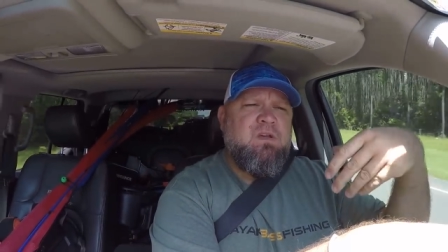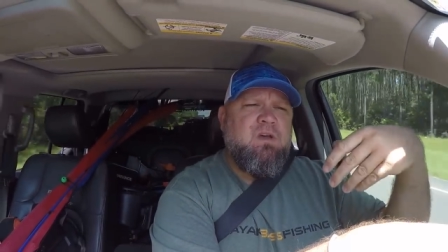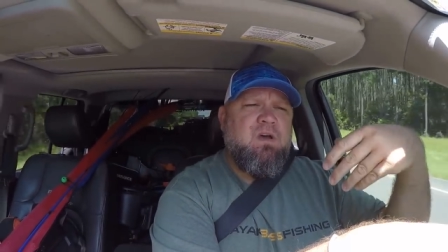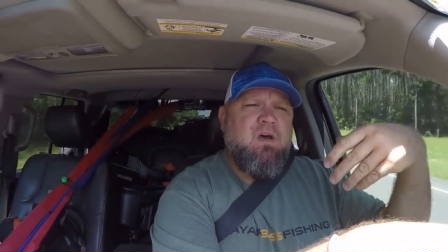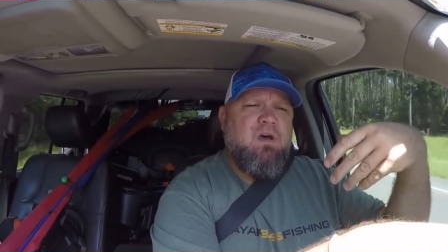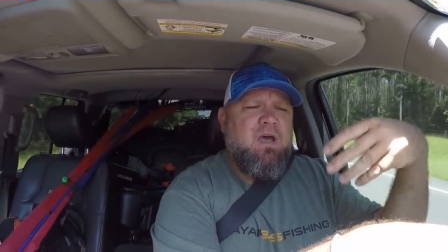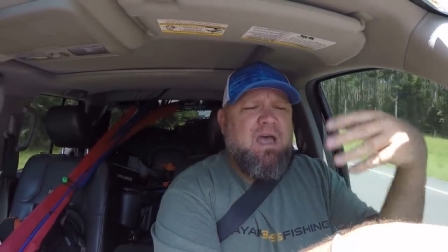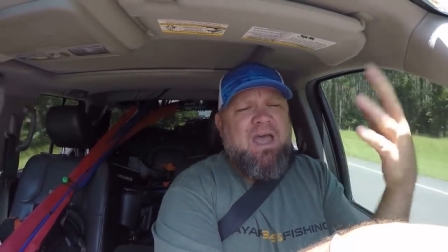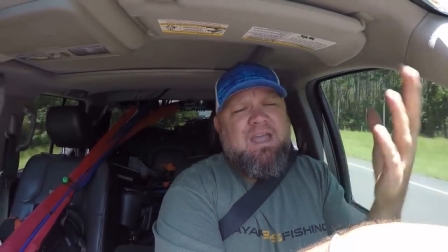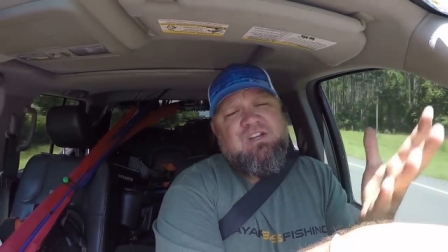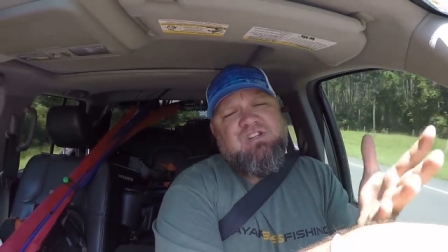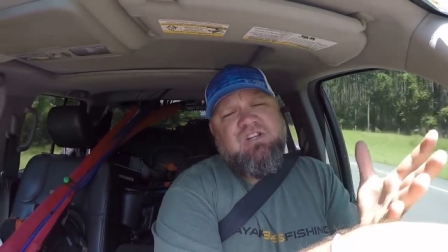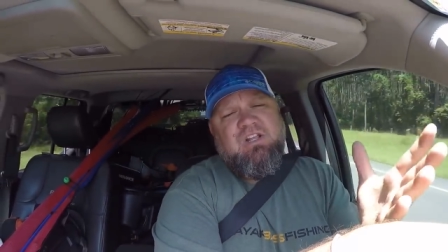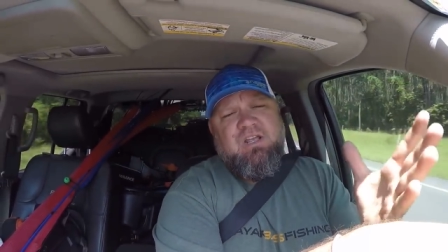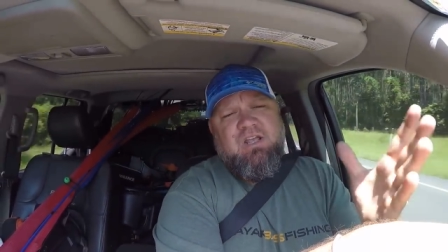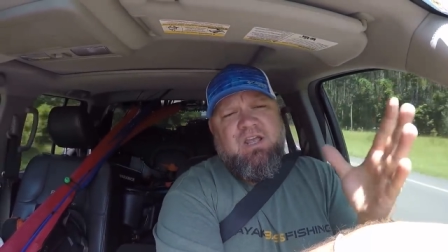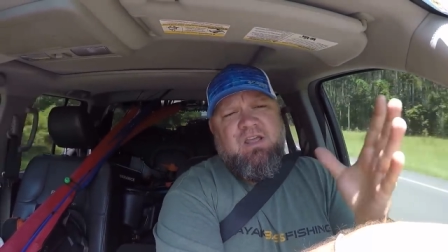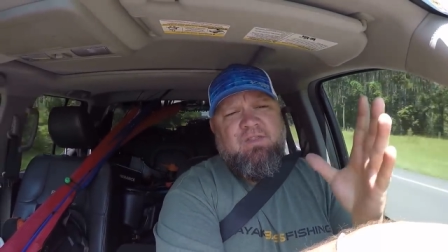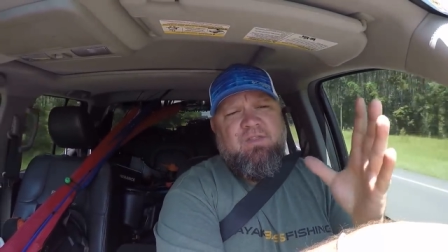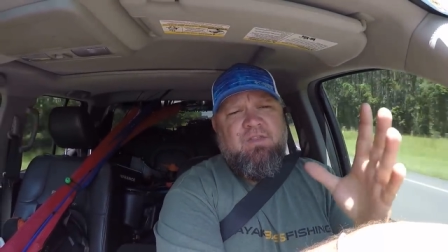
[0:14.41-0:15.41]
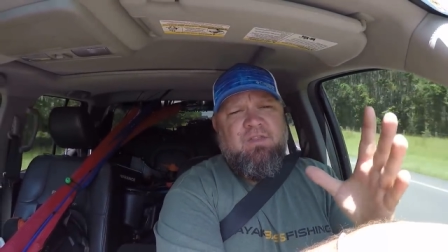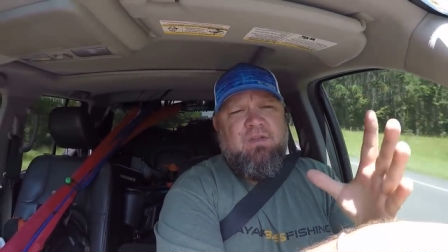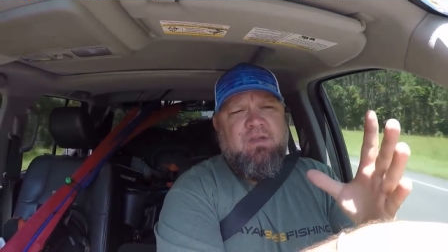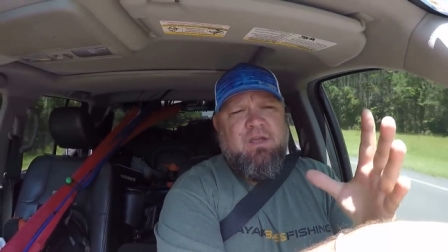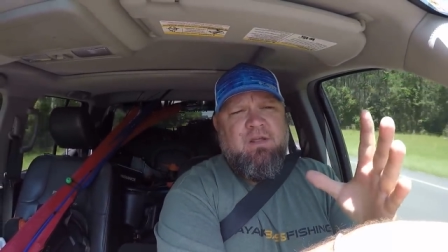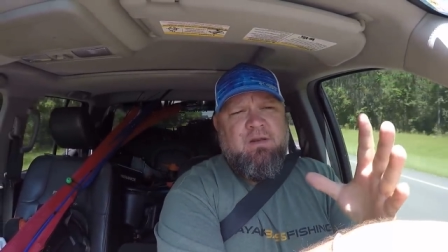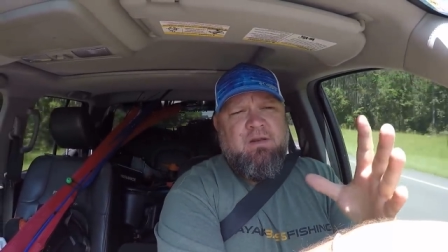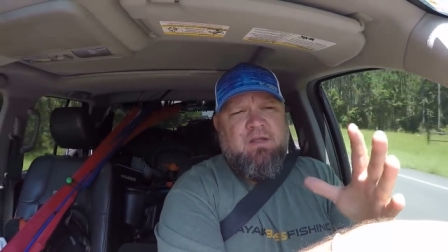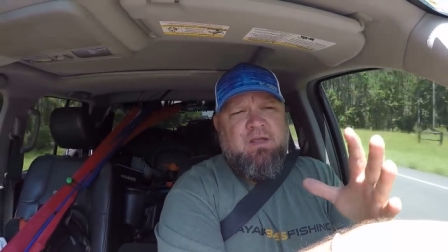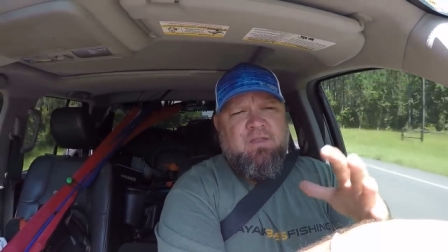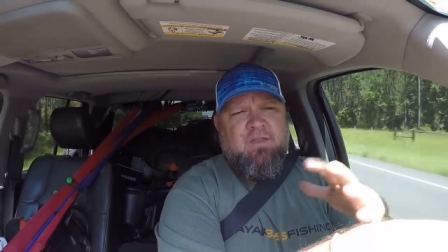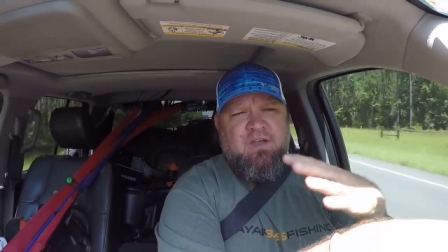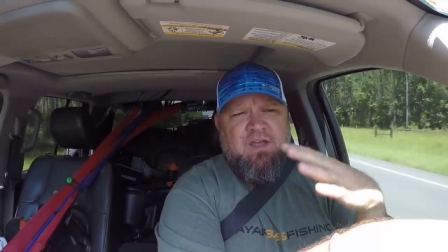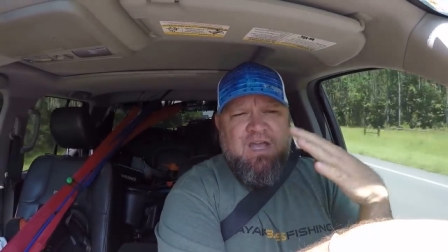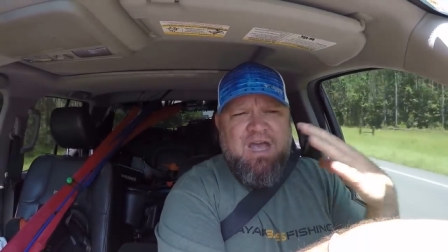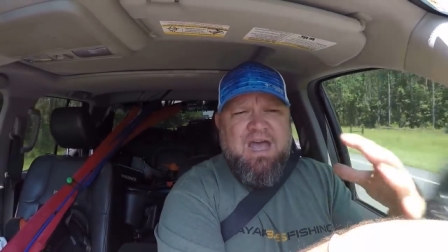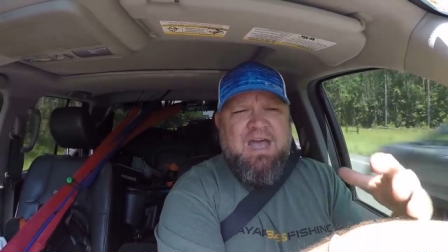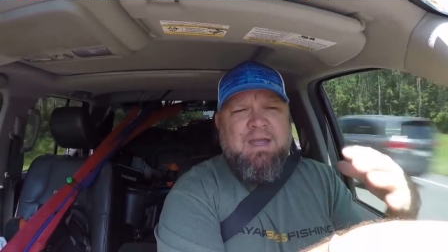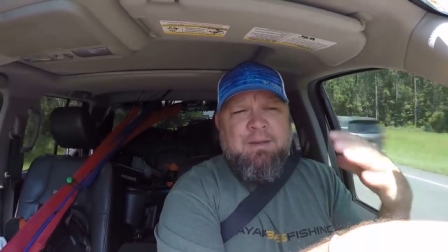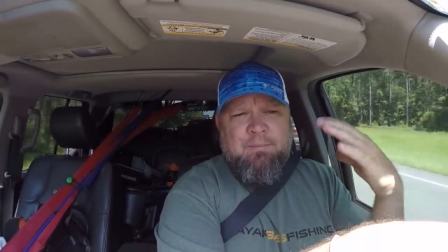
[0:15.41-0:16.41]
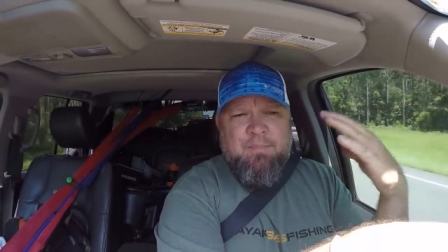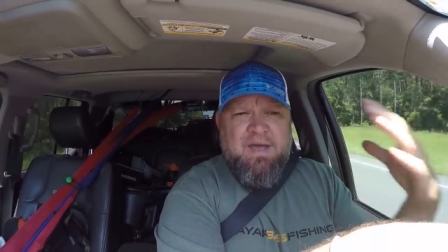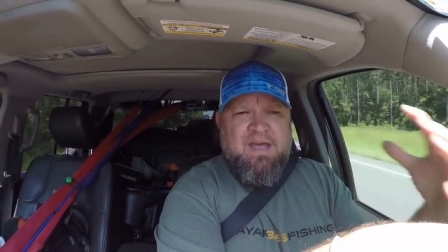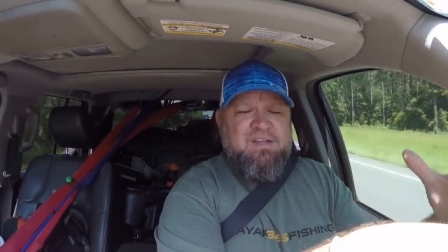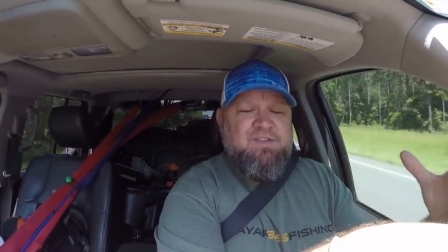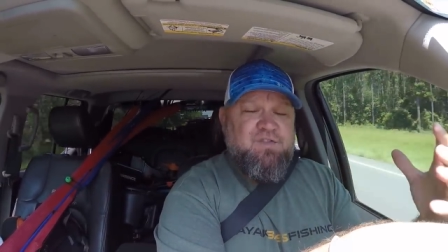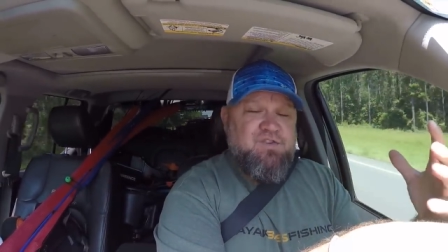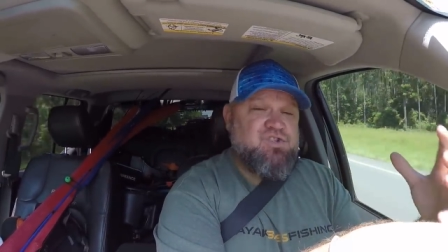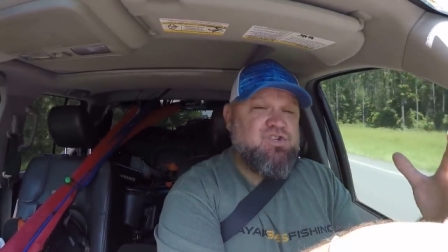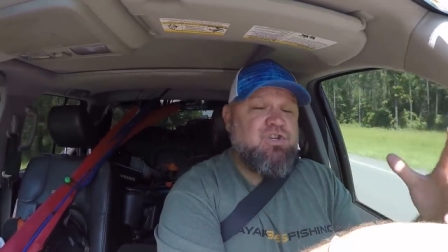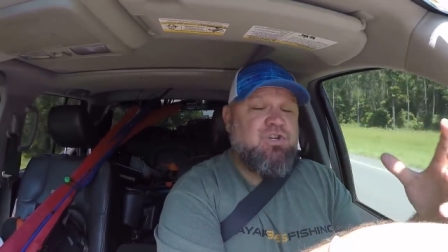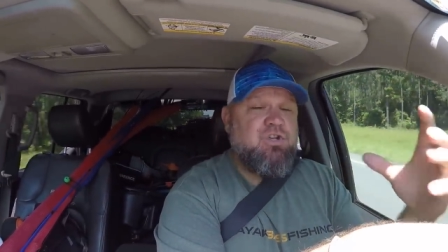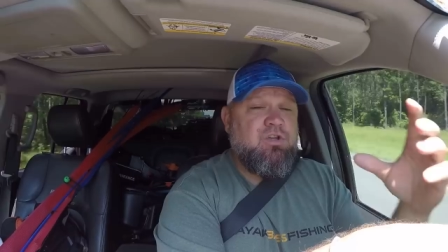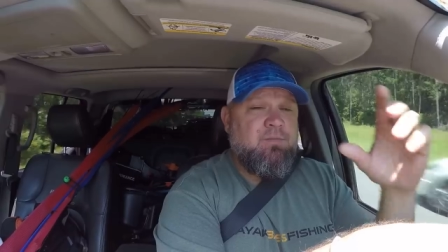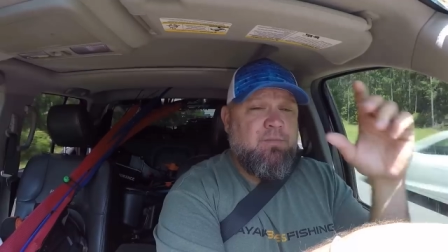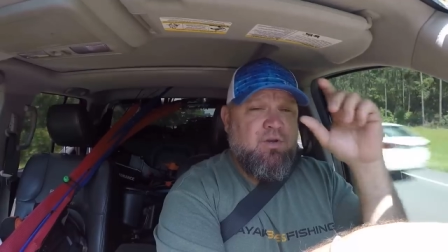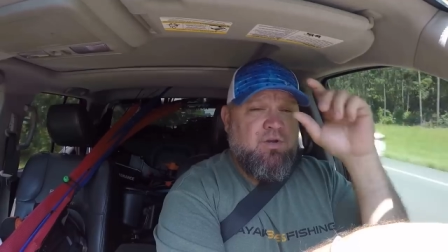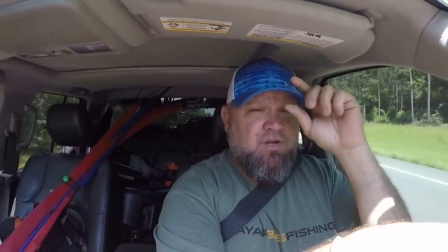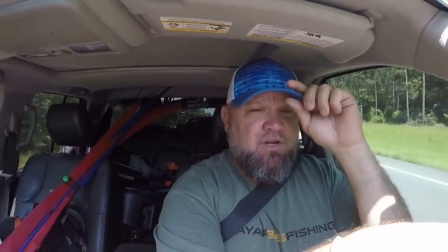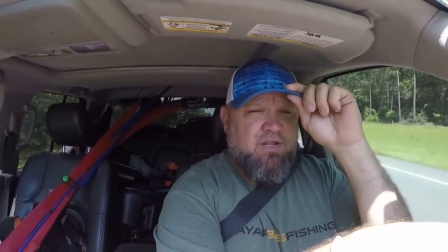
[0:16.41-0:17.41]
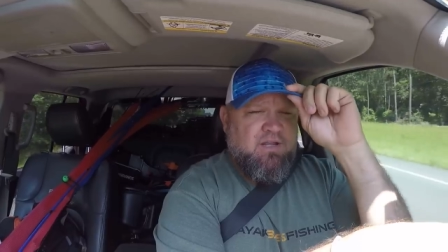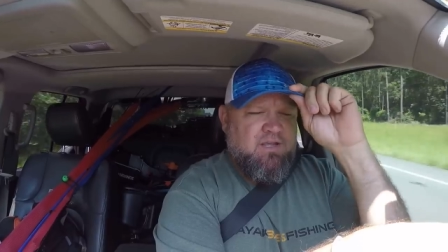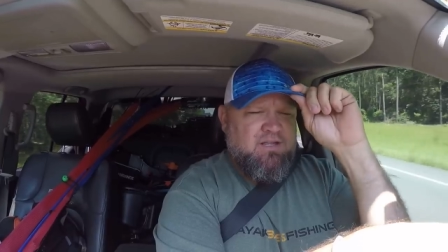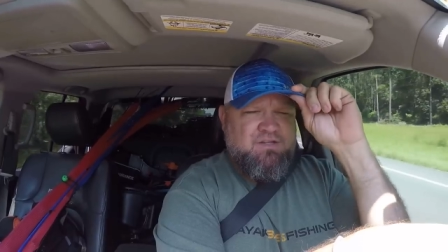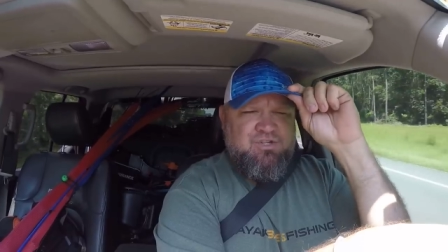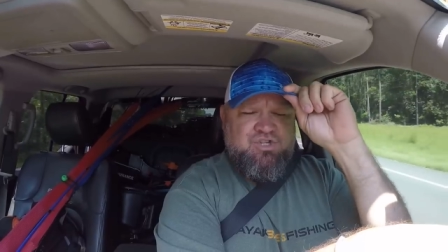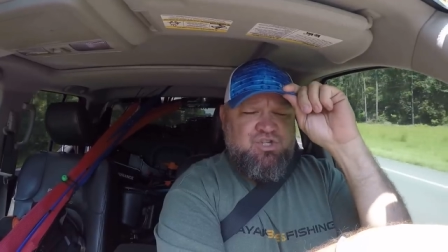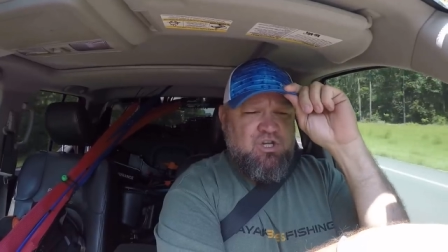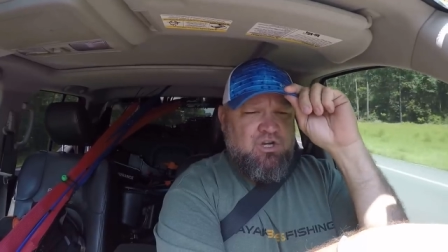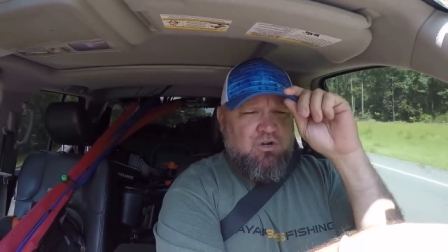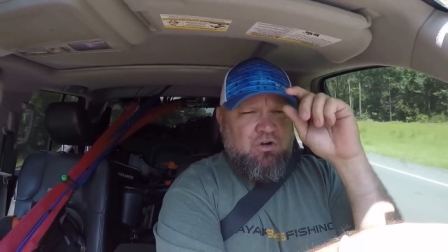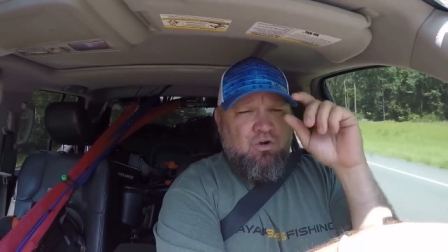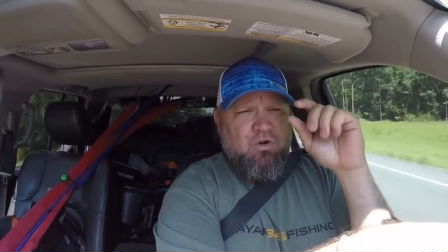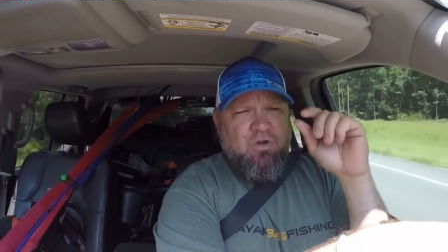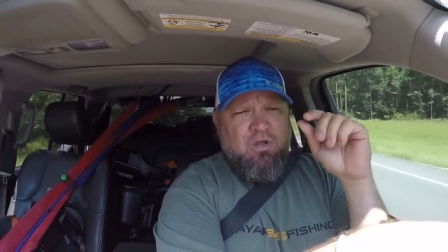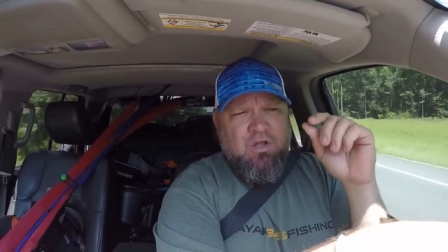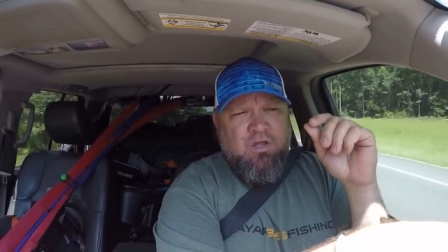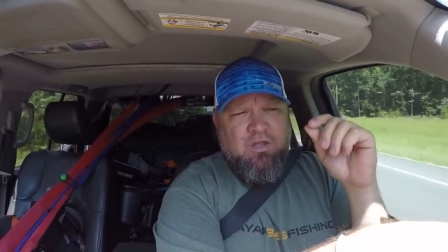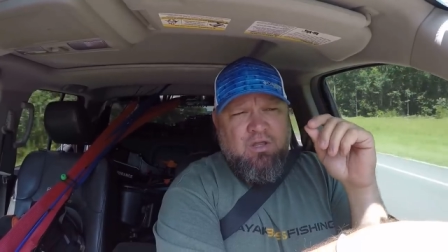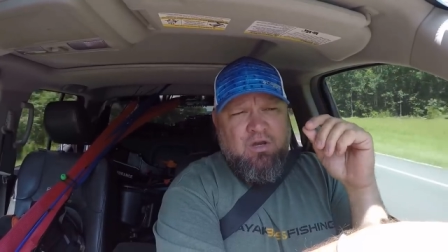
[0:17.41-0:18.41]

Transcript: Um, actually, in, in, in the kayak bass fishing community in general.